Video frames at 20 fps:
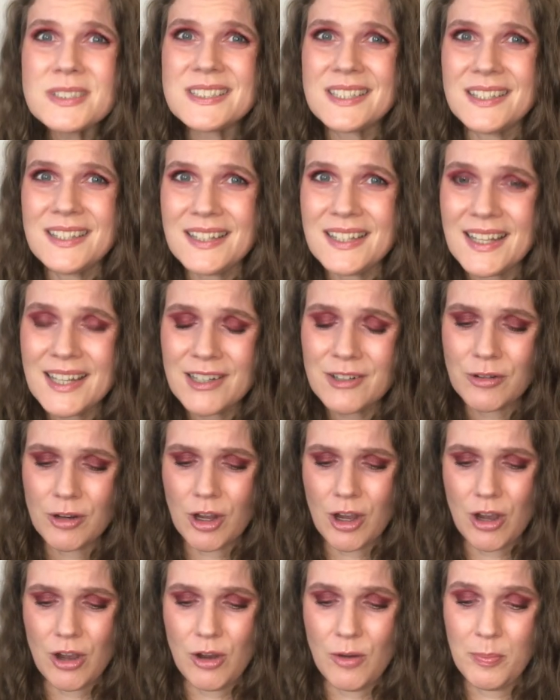a year
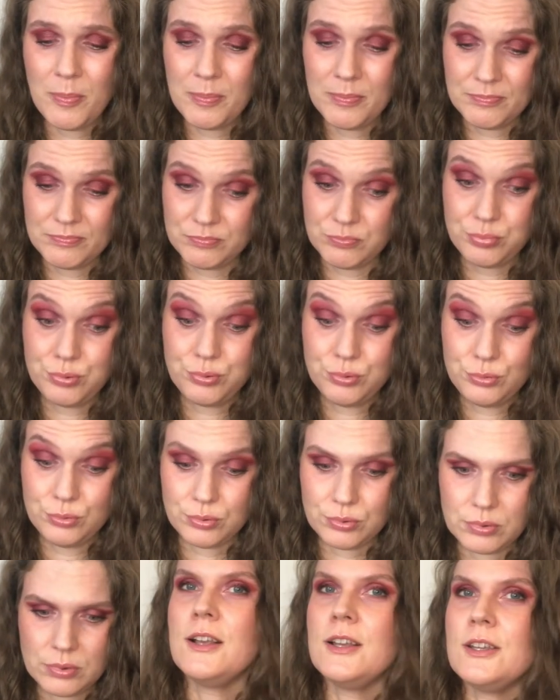ago. Whew.
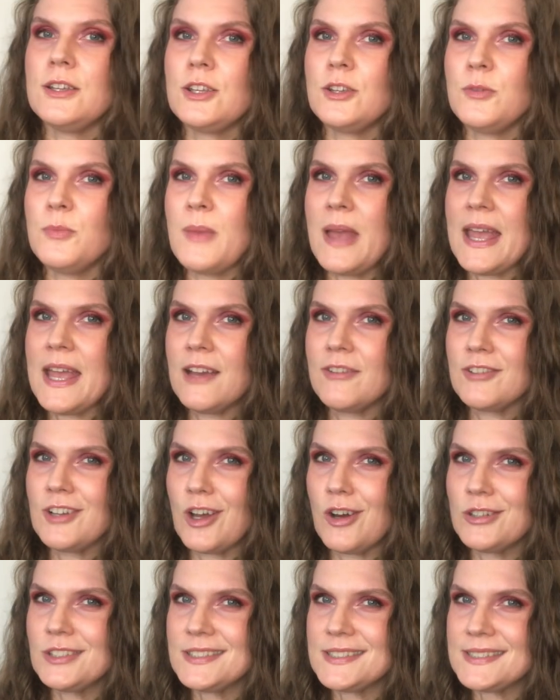You may have
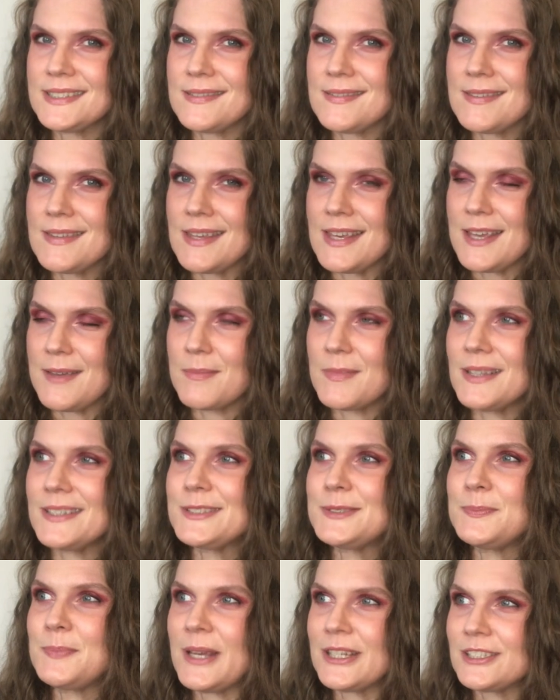noticed a theme,
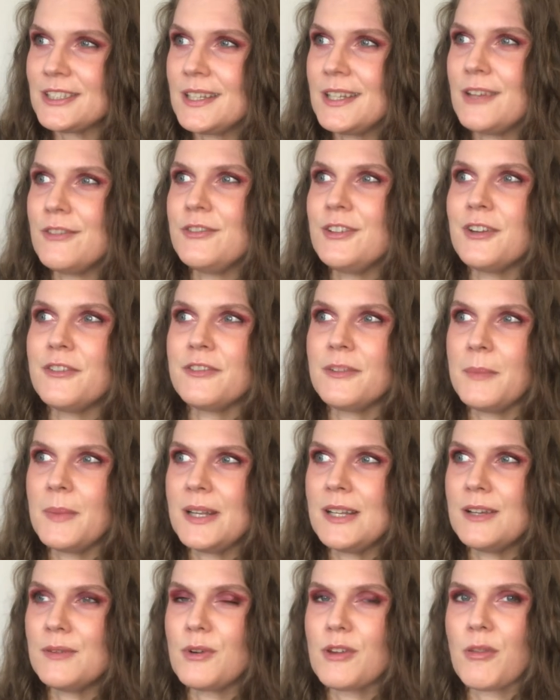especially if you're
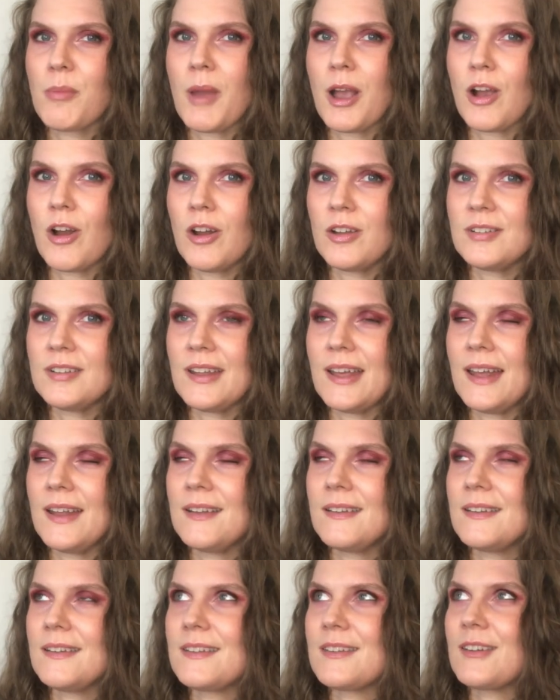familiar with my
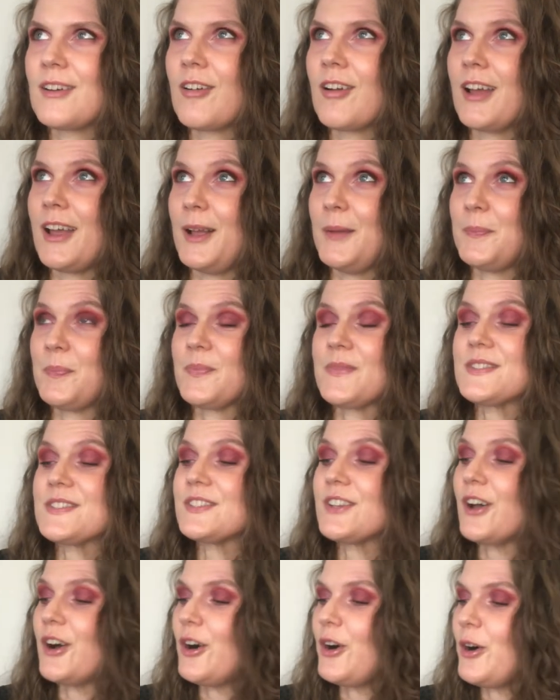content. Okay,
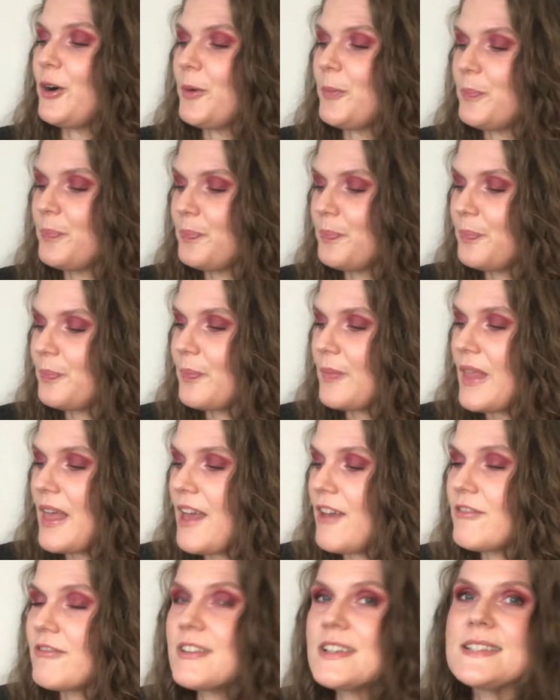so
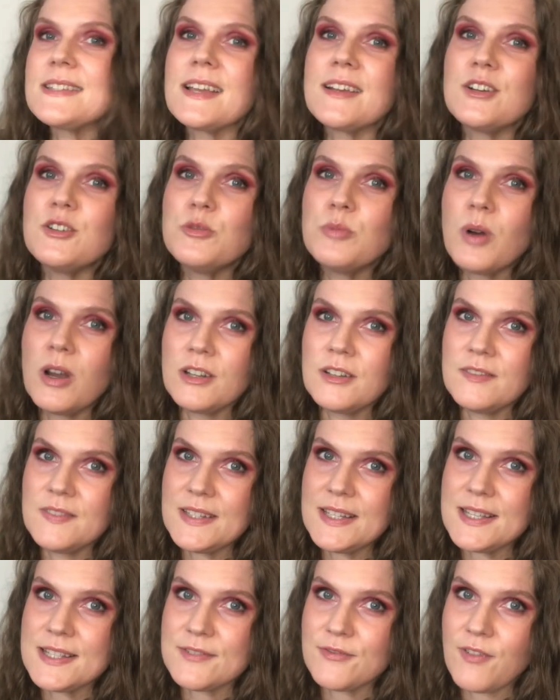every single one of
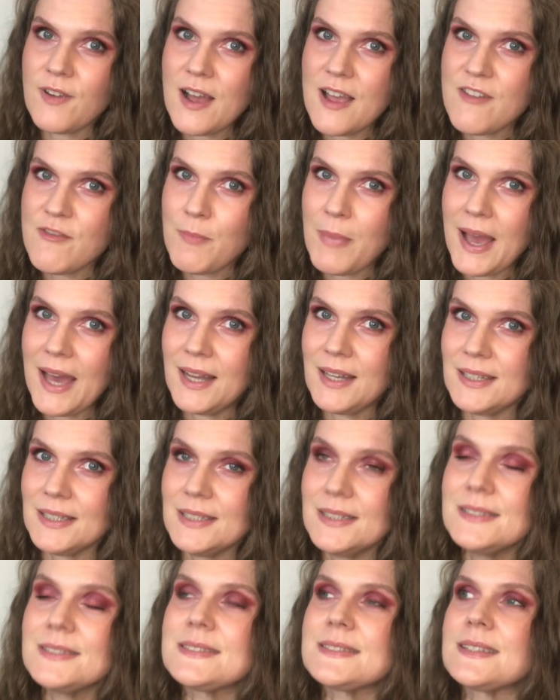these 5
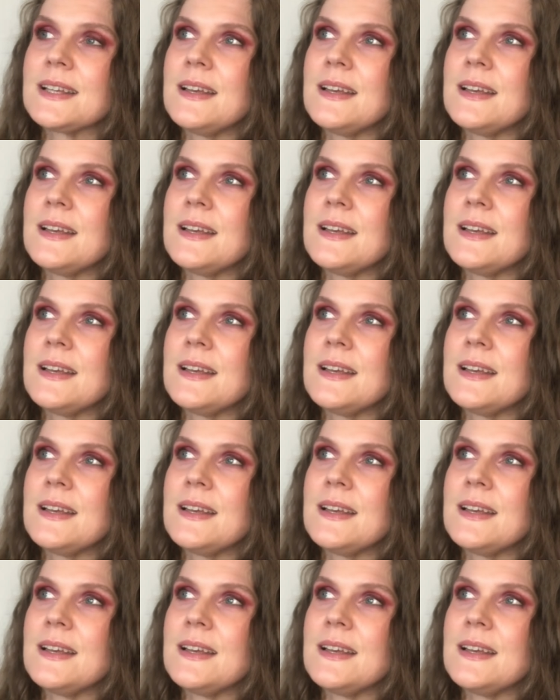palettes